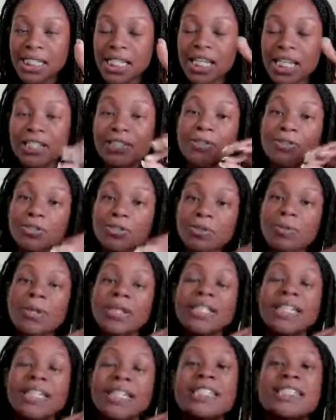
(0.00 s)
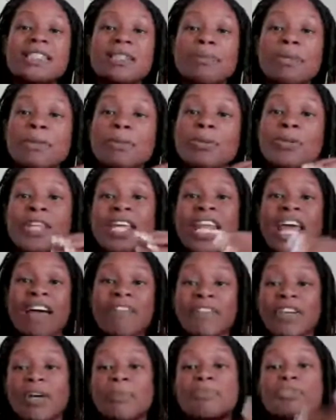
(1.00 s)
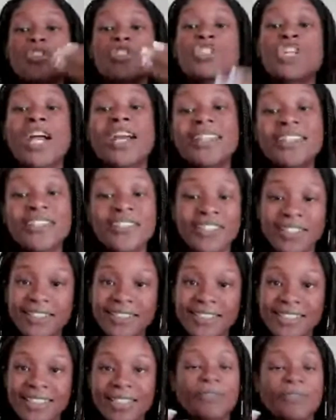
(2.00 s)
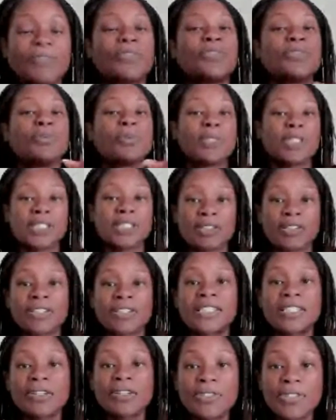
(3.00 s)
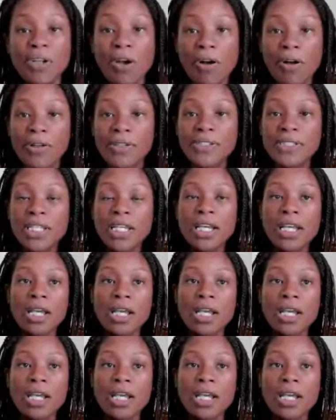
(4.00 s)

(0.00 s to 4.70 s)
It's also what leads to people then having objections if you're doing this on sales calls,